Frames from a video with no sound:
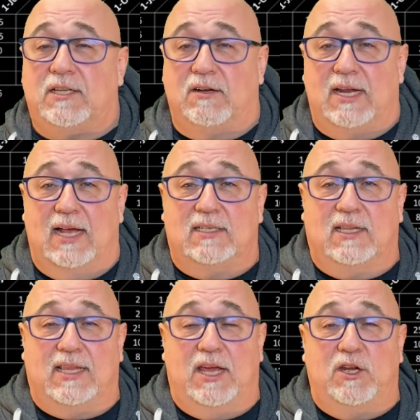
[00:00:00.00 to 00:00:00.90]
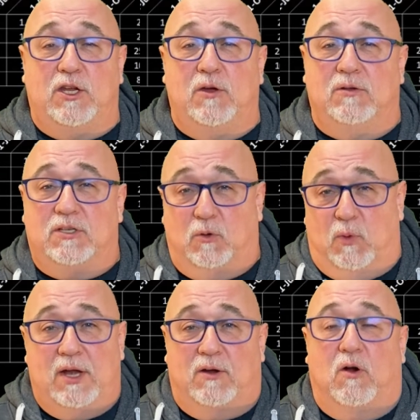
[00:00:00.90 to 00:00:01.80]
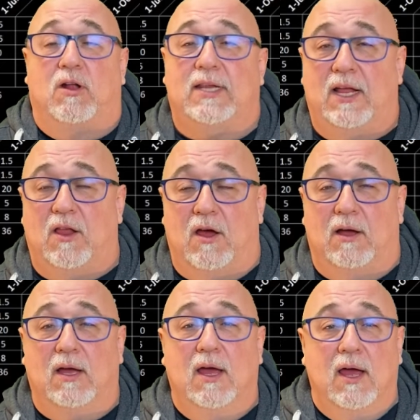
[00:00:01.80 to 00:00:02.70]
at their desk that they could use to render all day long,